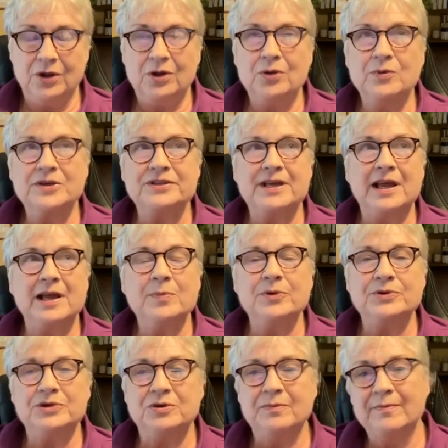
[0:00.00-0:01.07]
who is
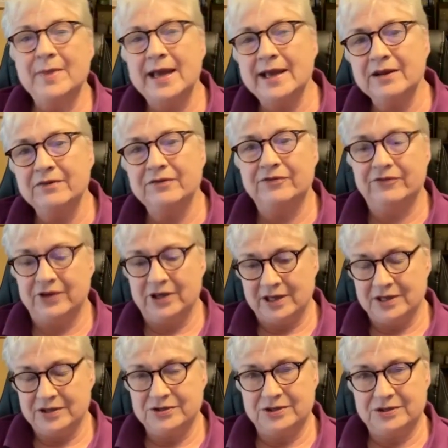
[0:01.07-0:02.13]
able to
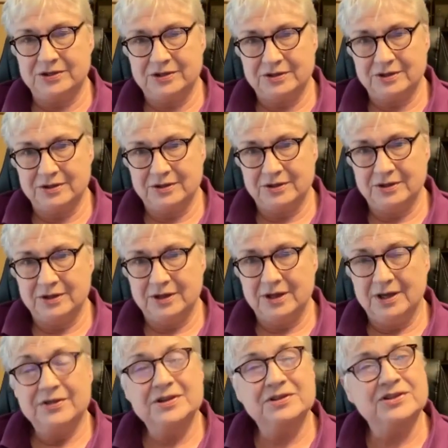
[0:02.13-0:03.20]
manifest
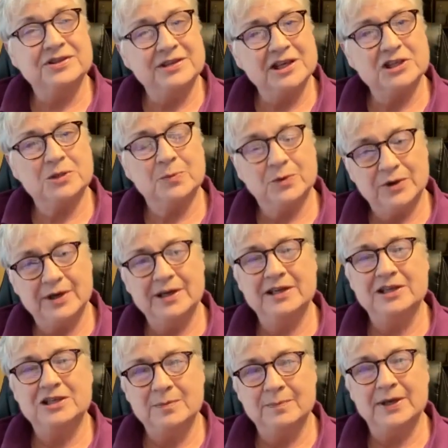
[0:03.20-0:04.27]
this desperate
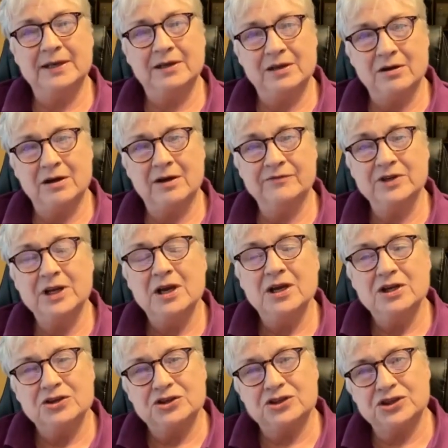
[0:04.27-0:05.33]
need to be loved.
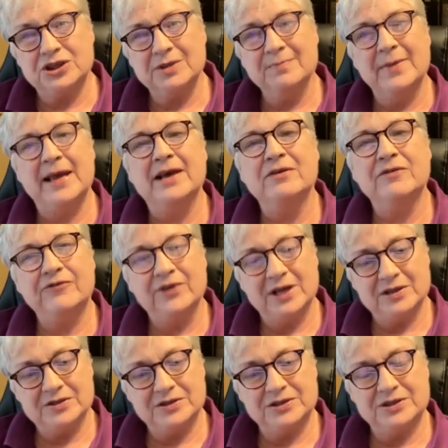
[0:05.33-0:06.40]
She
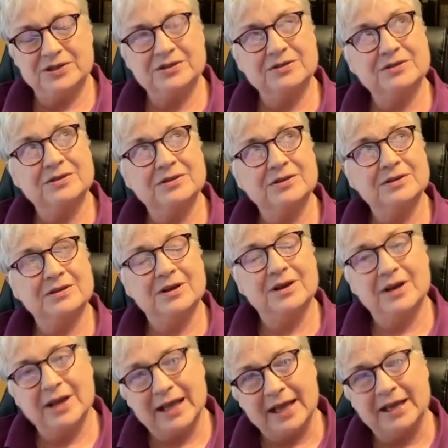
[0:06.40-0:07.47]
manifests
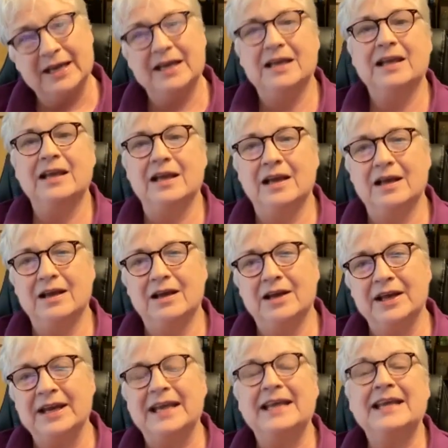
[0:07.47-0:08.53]
an
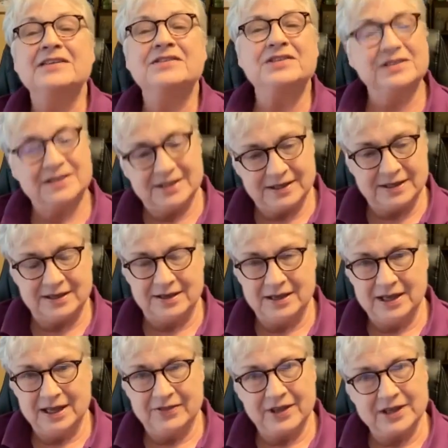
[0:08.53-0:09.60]
entity
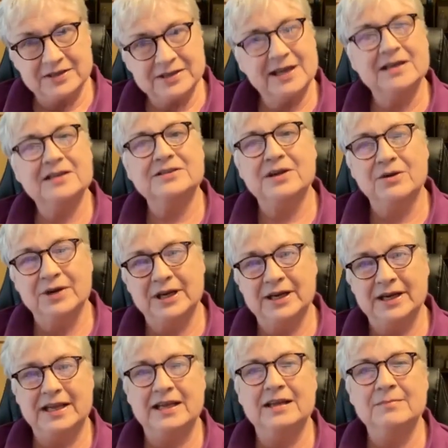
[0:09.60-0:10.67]
that takes on
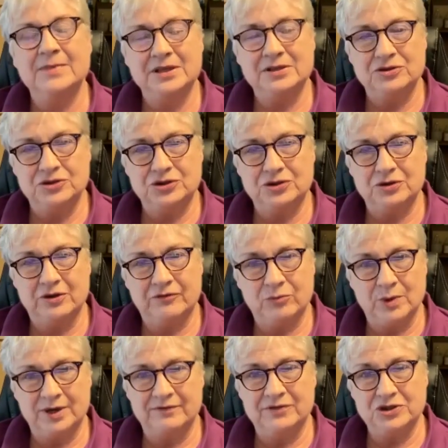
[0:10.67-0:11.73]
an image of
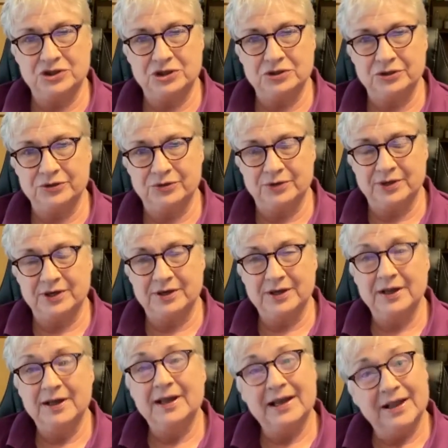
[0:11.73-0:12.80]
one of the children,
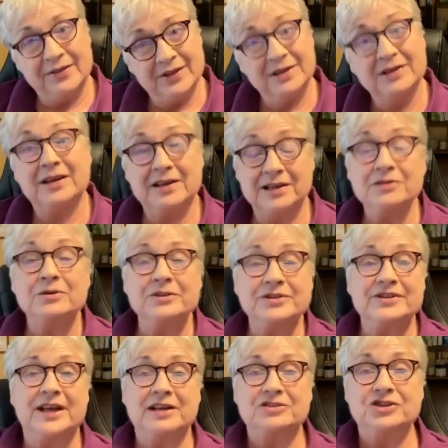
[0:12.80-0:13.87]
and then it
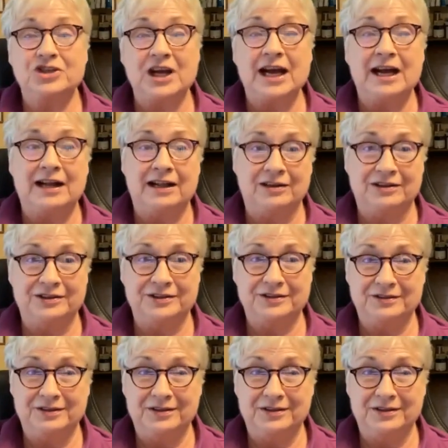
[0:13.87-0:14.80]
kills that child.